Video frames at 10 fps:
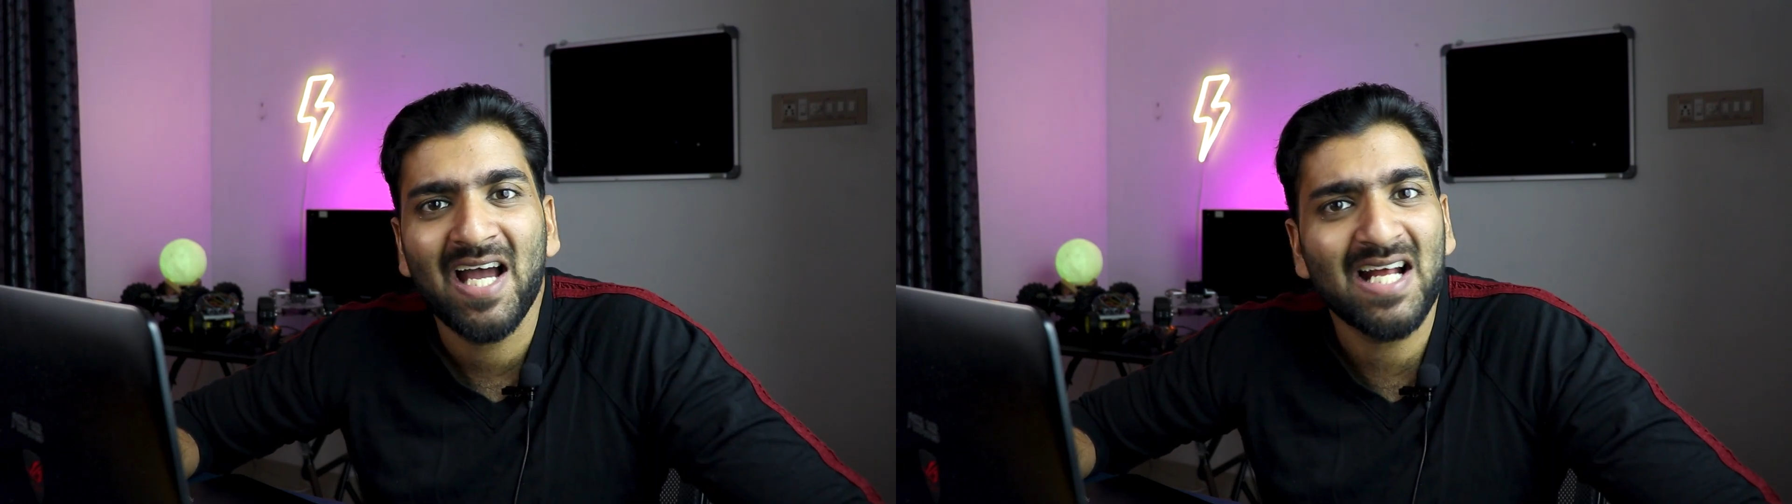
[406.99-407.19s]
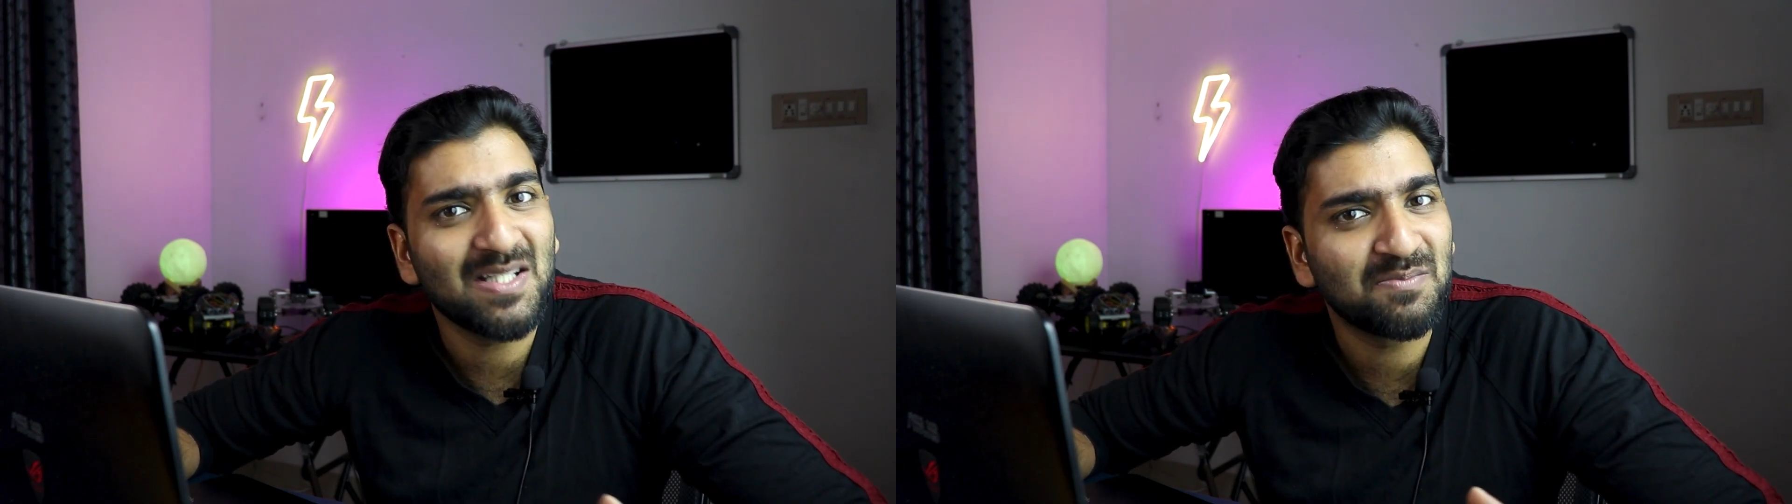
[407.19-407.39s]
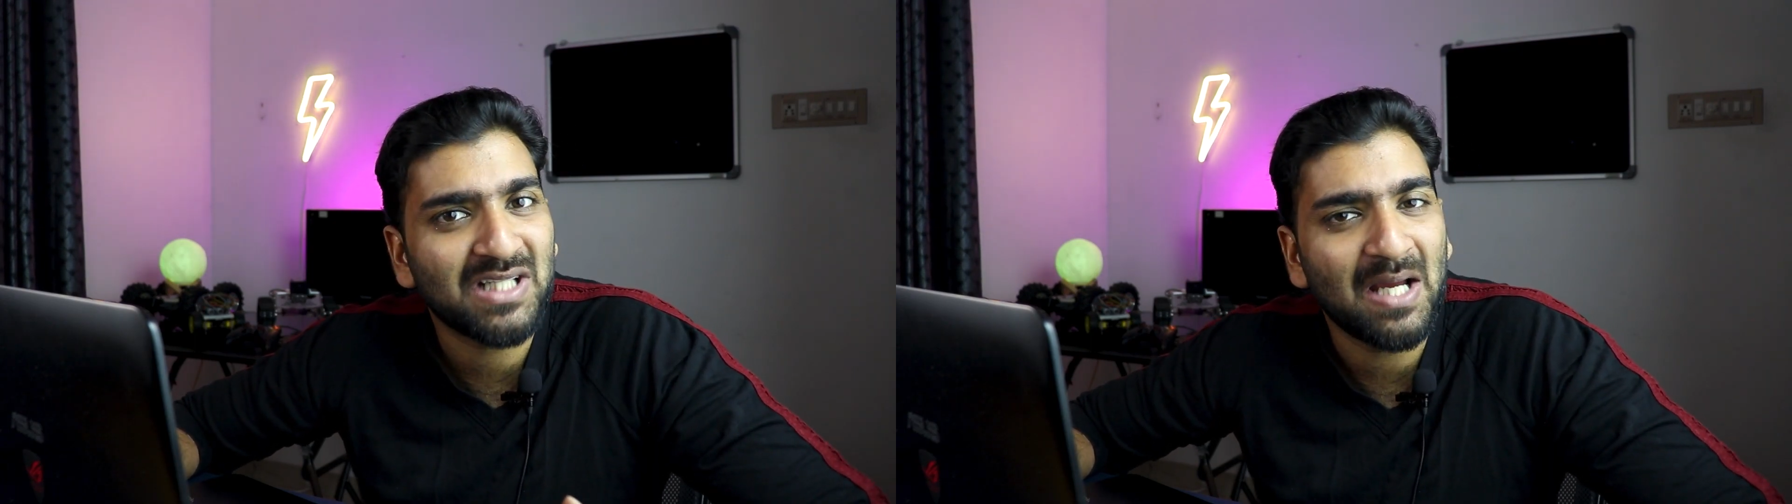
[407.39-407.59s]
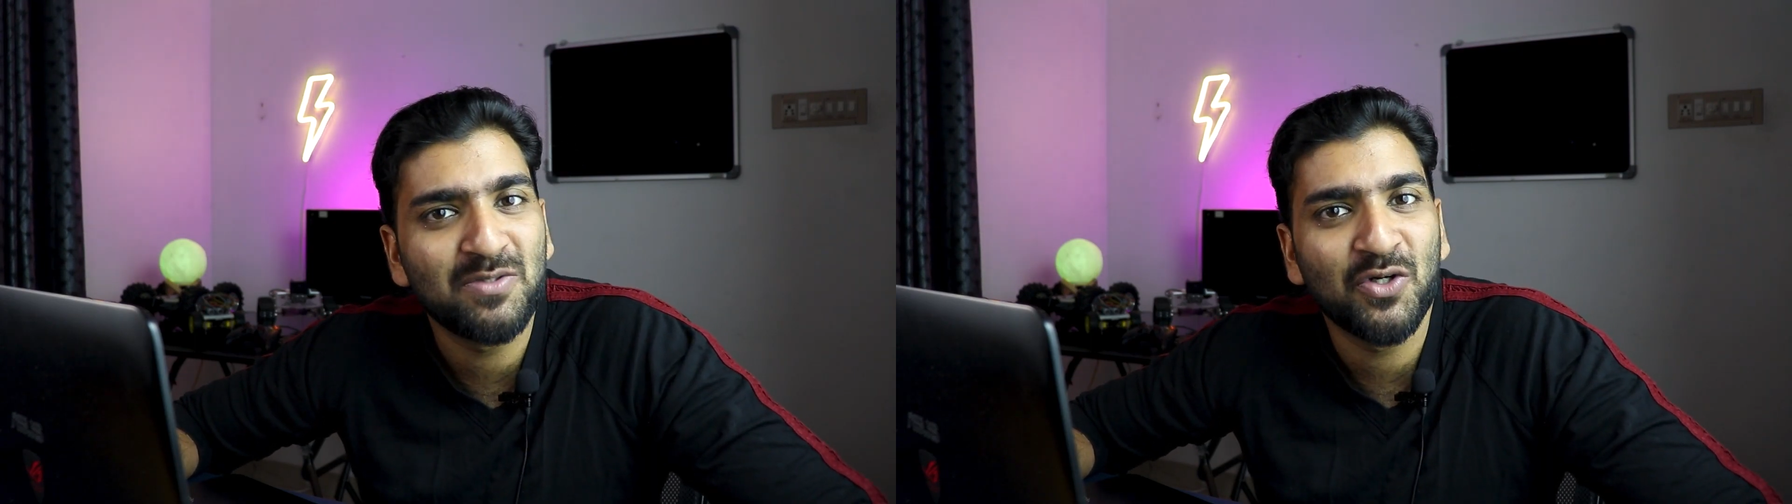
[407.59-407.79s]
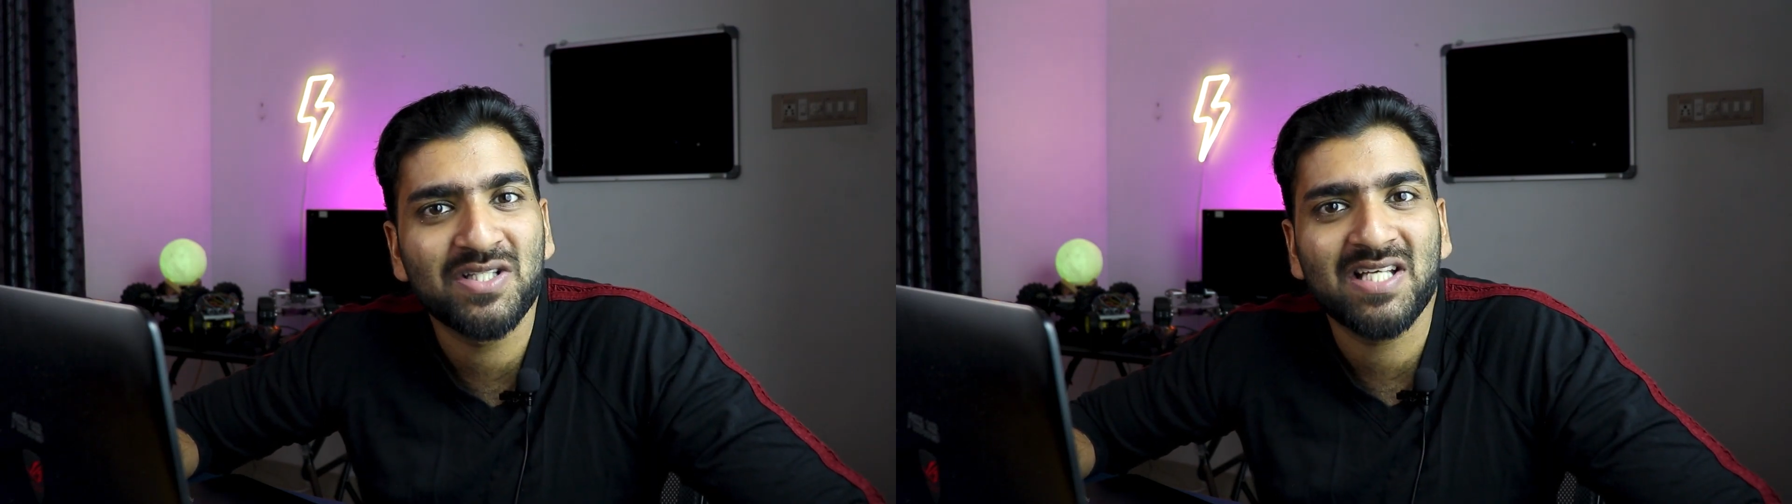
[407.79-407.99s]
and
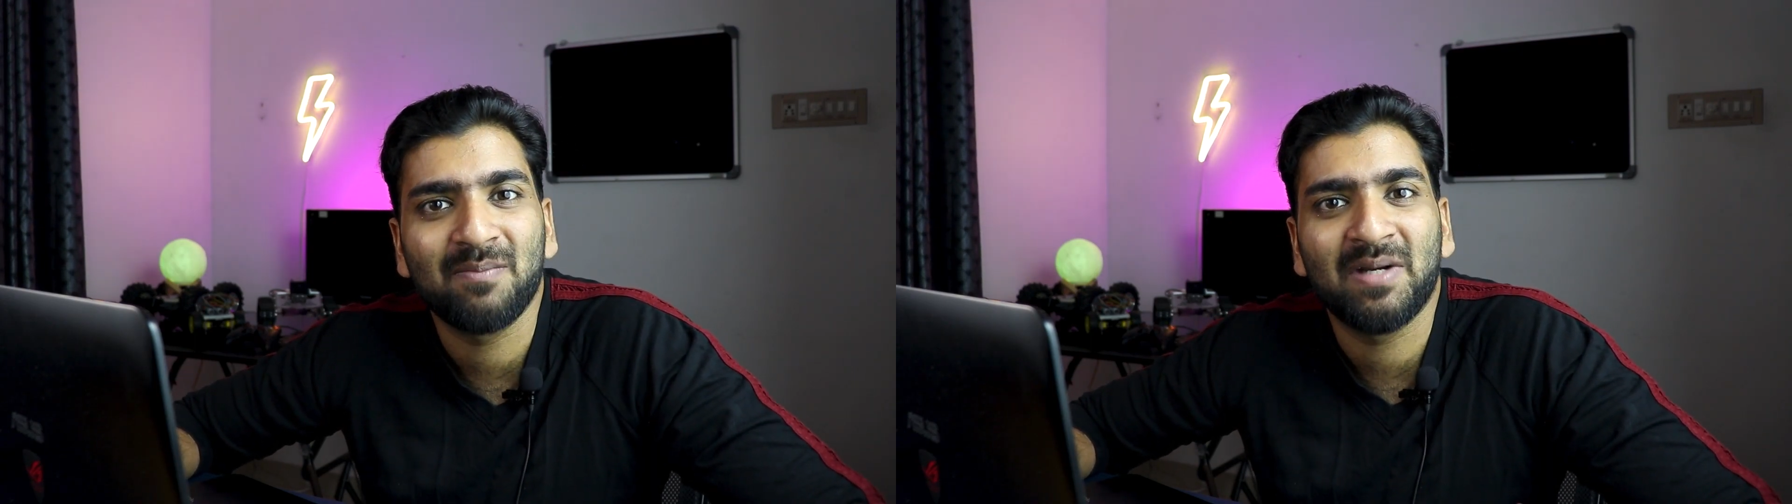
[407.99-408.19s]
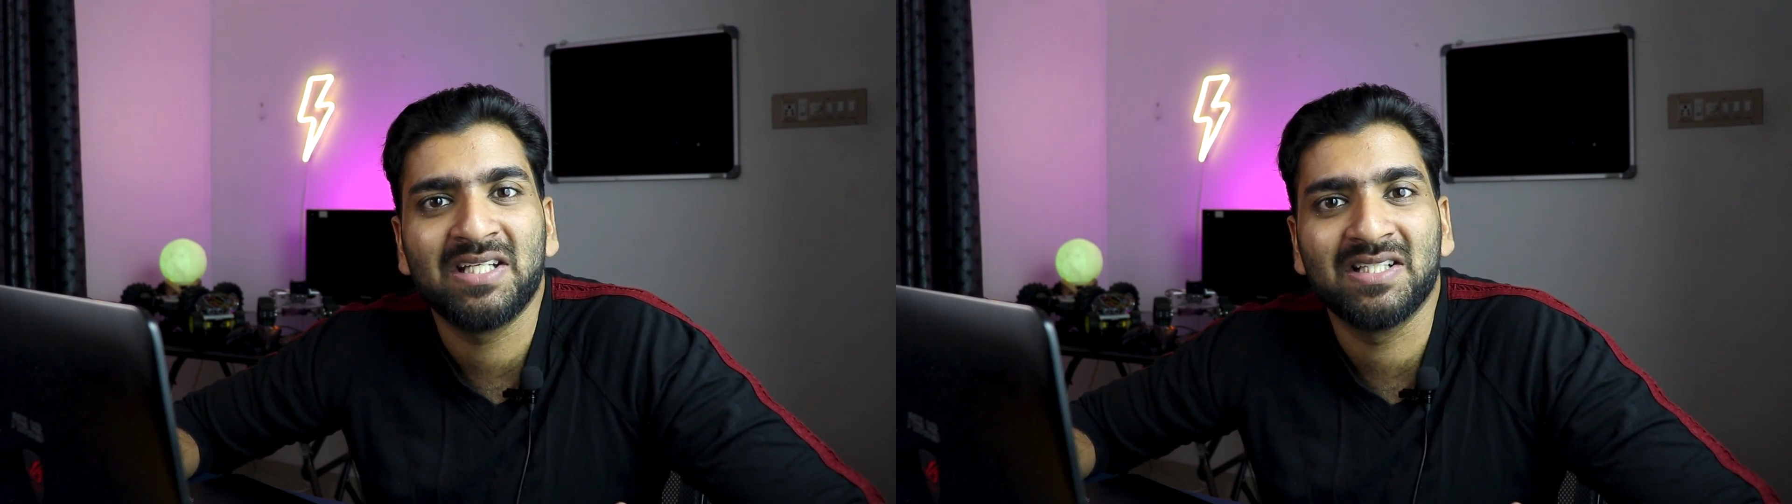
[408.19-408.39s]
subscribe to our channel by